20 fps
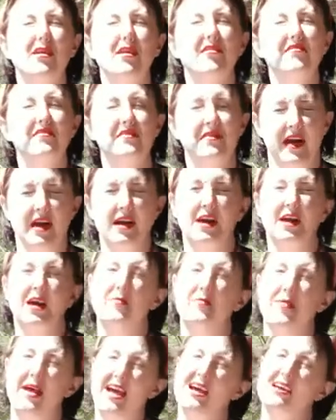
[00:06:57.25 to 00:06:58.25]
very
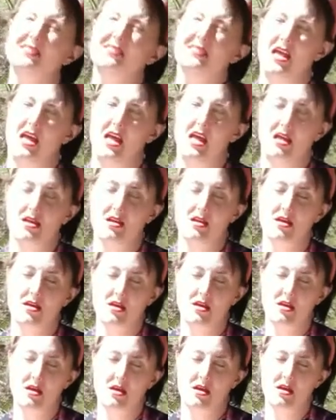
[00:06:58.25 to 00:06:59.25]
bad day.
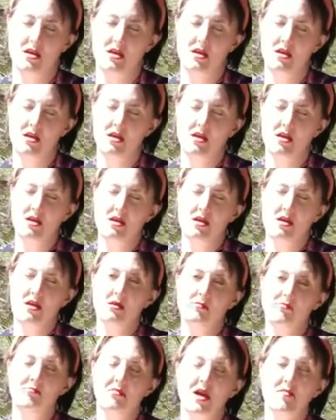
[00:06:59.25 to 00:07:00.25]

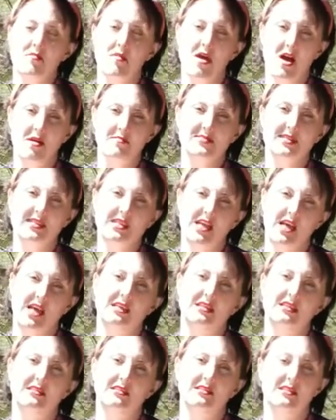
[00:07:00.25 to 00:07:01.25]
My mom
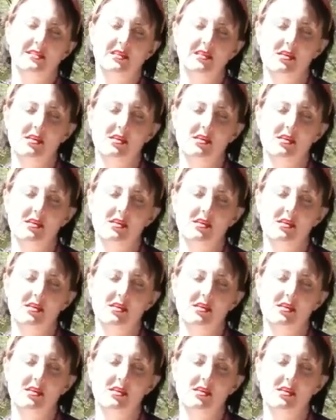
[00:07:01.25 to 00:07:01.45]
says